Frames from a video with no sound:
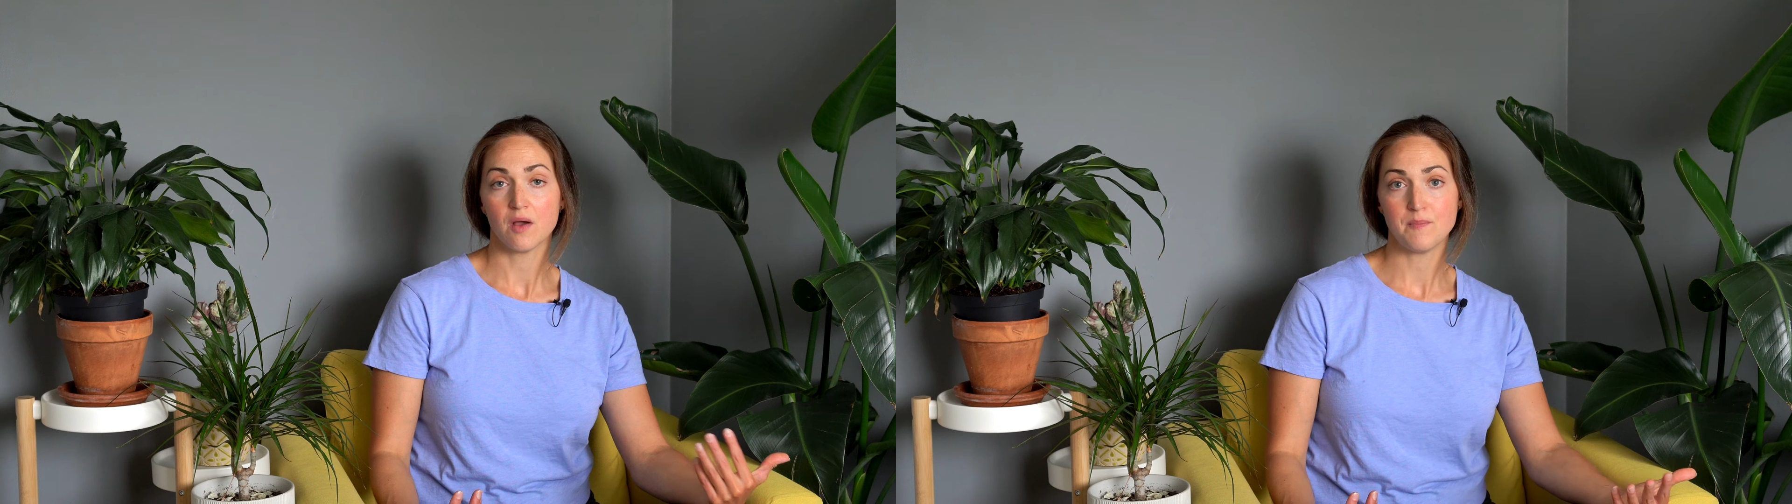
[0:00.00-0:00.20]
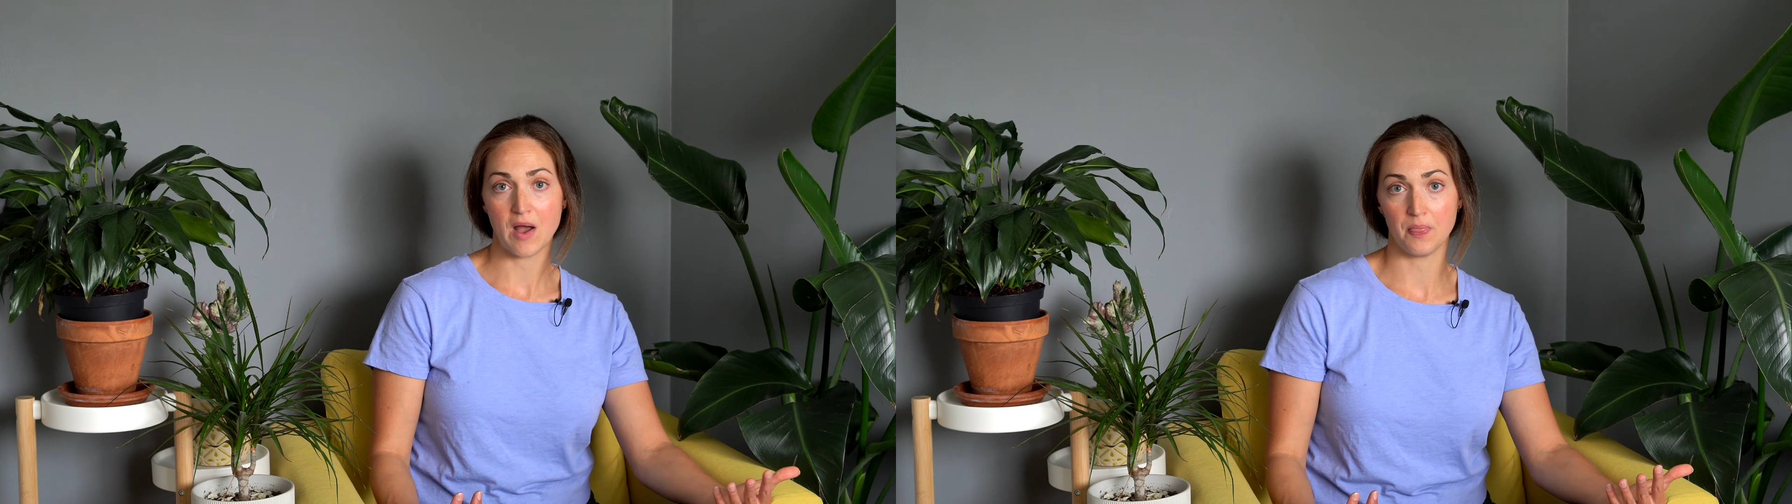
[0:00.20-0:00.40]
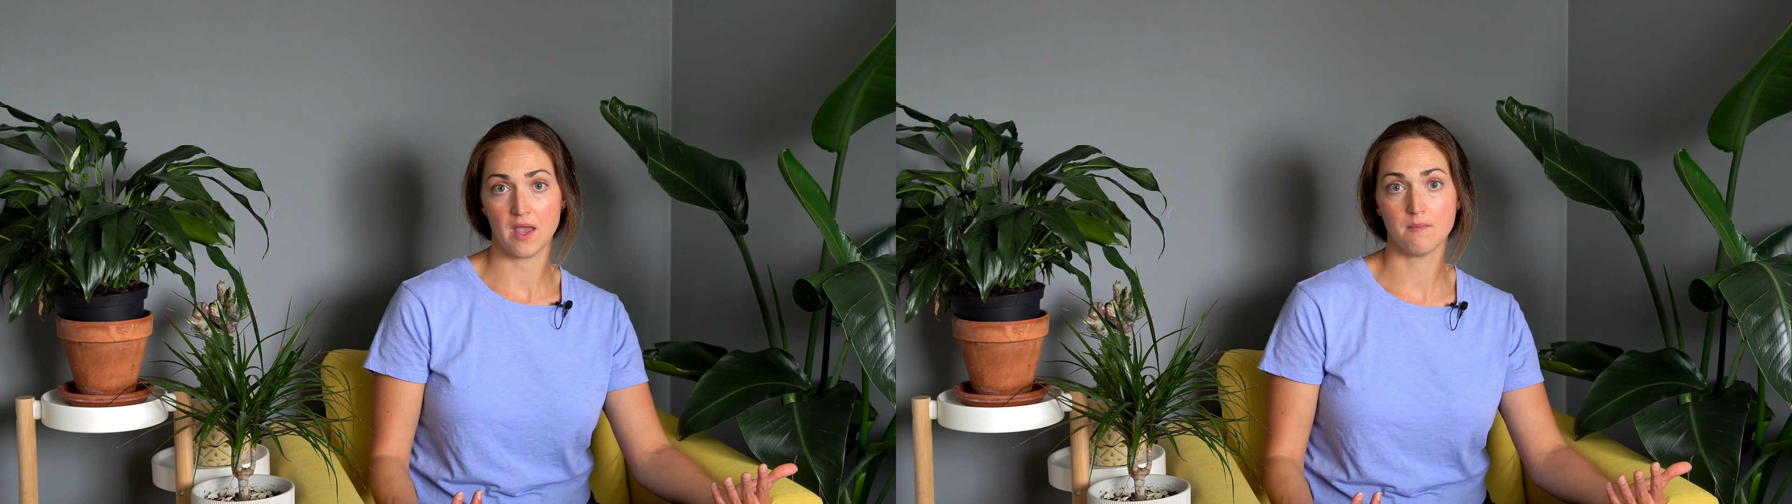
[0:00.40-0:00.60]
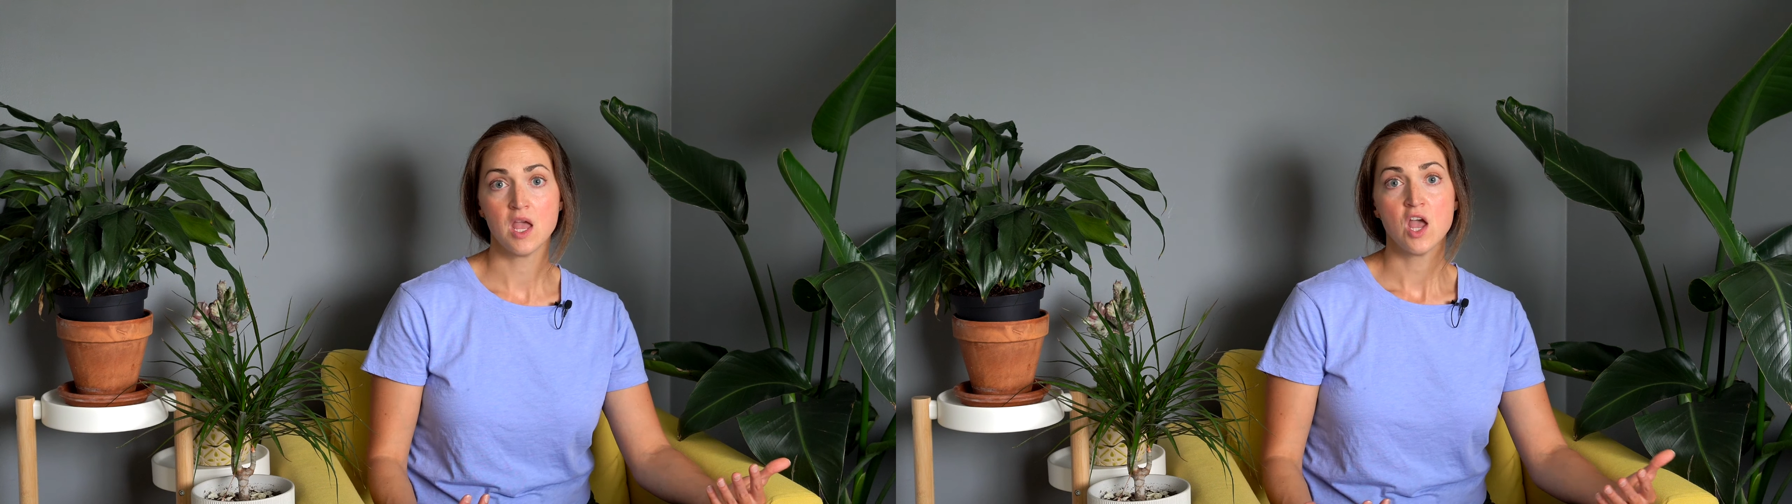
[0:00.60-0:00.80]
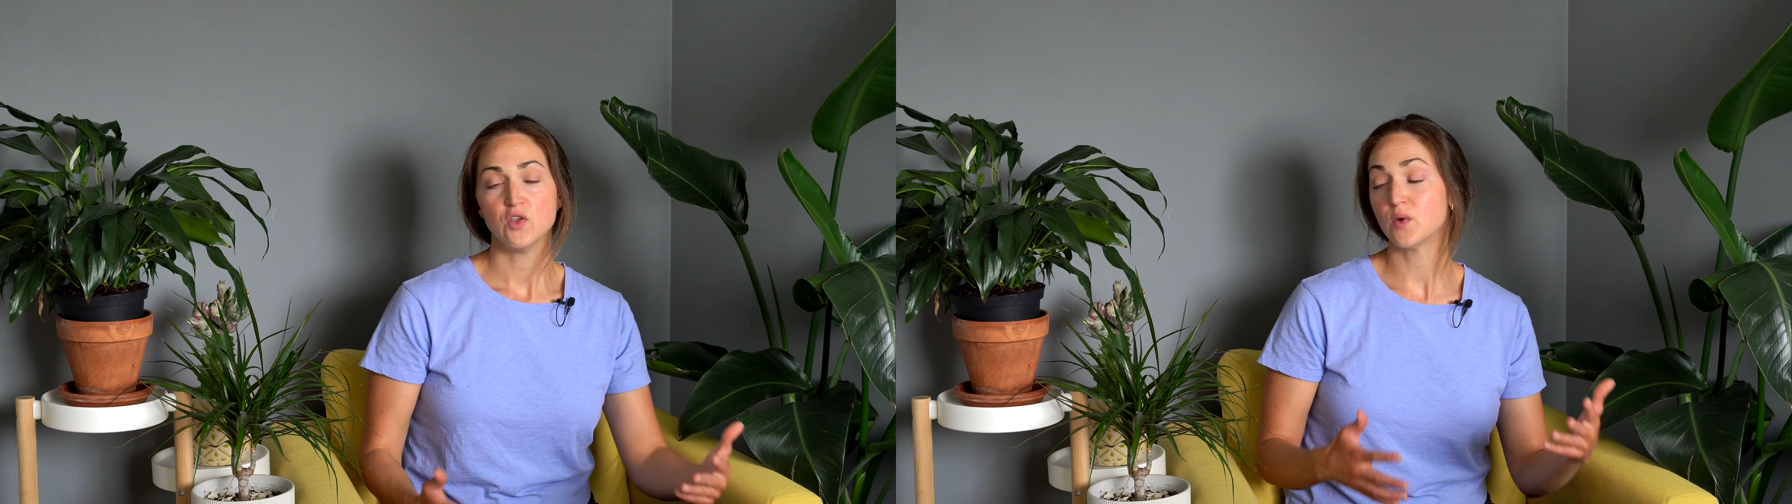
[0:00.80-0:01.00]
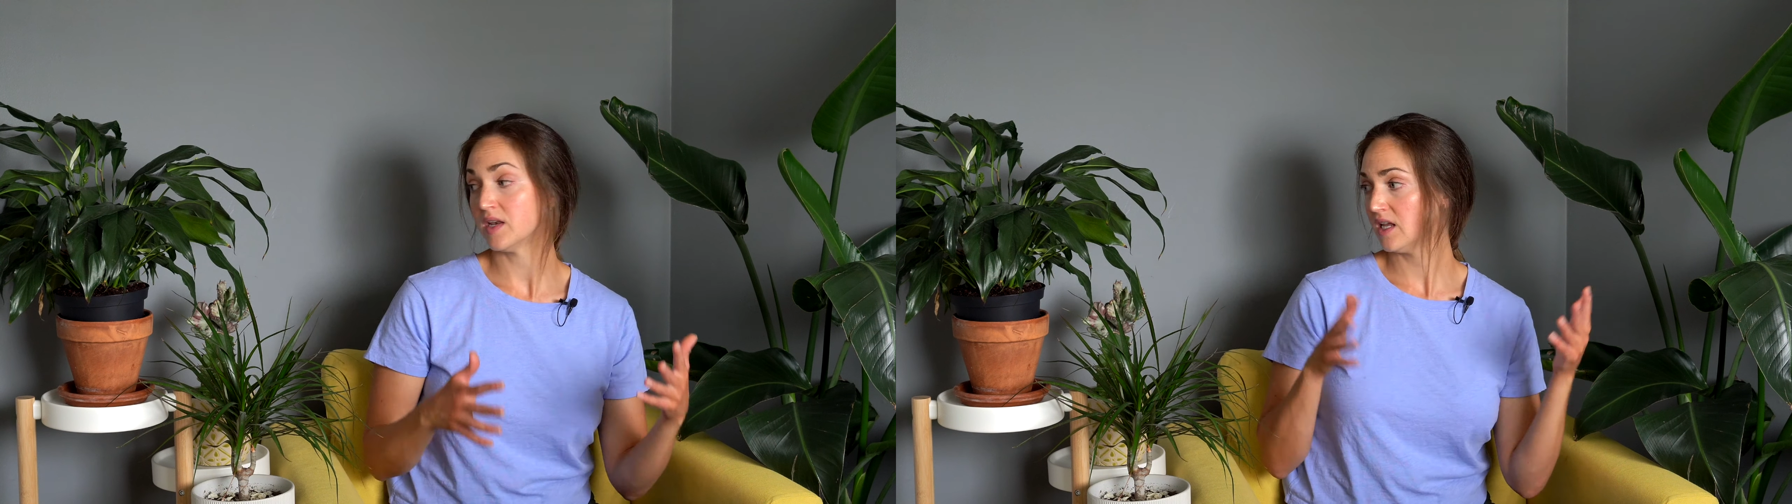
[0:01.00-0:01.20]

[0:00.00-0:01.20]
about them. You can